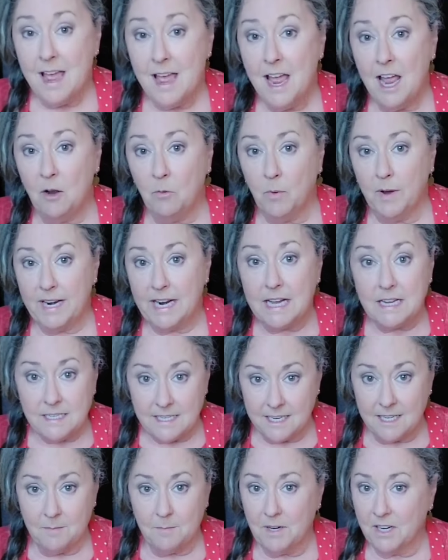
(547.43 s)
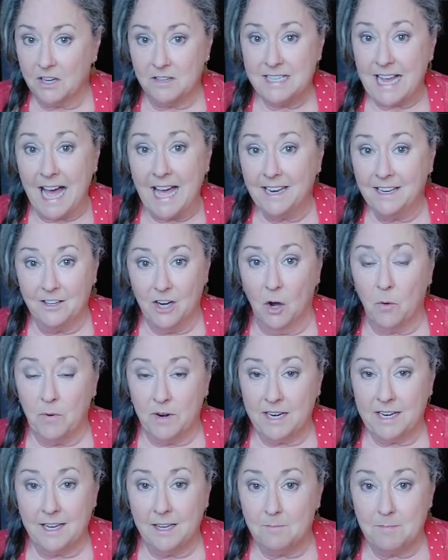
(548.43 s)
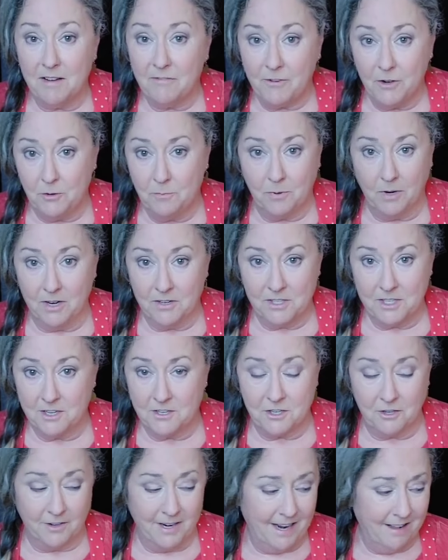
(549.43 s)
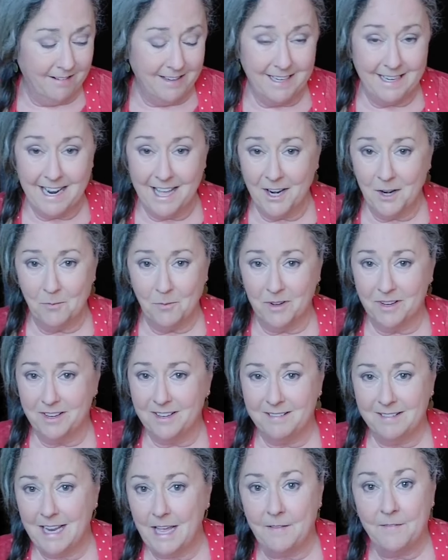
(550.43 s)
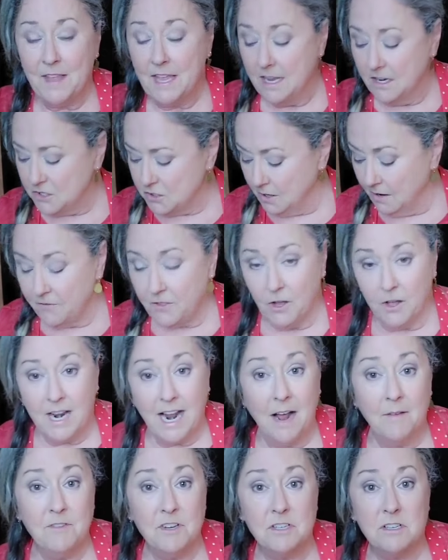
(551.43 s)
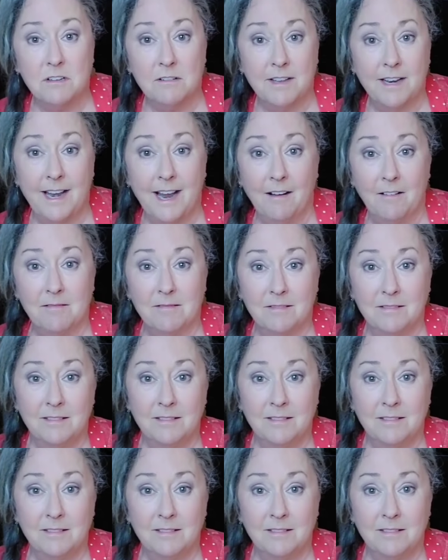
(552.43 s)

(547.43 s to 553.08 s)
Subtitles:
And what I did, because I did not want to get my food processor out, and I didn't want to, so I thought, I'm just going to get out